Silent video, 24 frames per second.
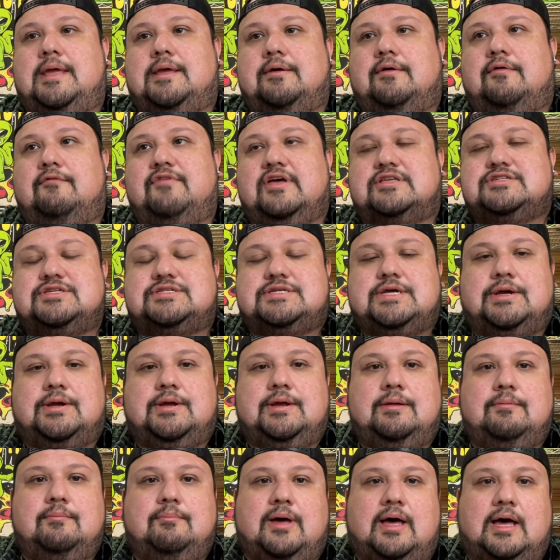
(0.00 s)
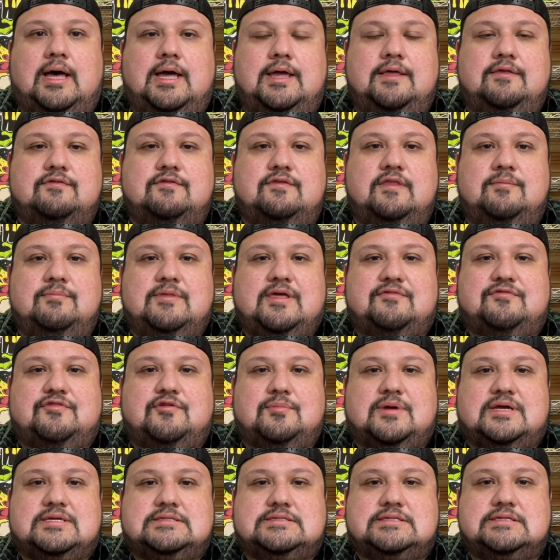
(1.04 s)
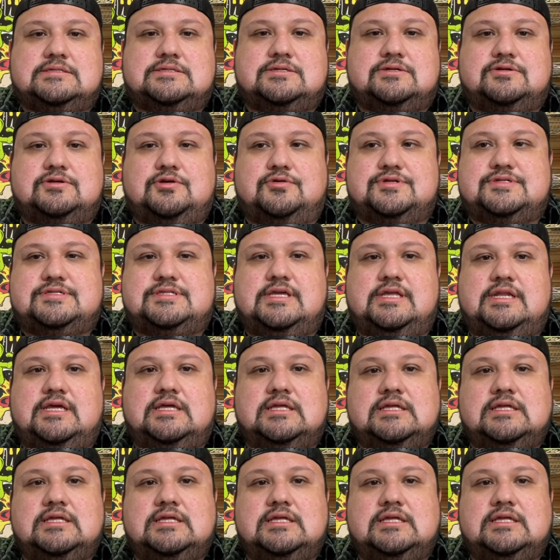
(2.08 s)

So I make a vegetarian pie. It's named after my